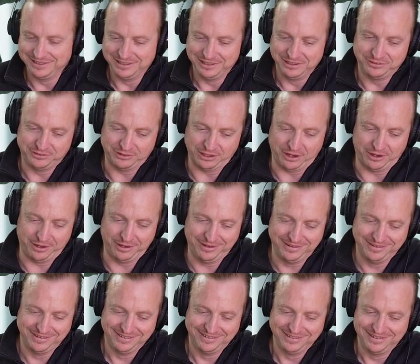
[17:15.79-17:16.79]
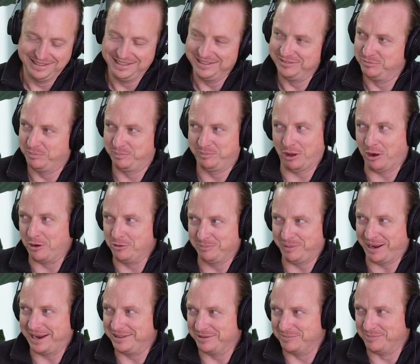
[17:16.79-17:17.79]
So don't
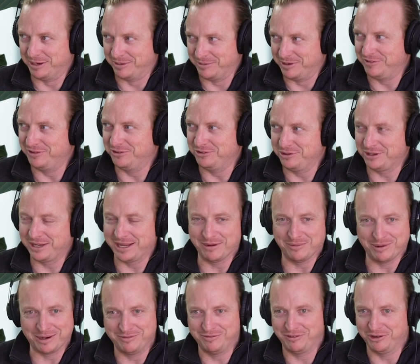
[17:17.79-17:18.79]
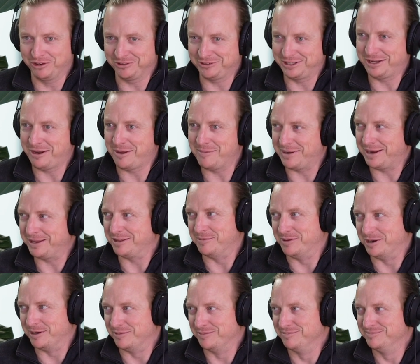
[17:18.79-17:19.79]
pay the minimum. If you do get one, firstly, don't pay the minimum.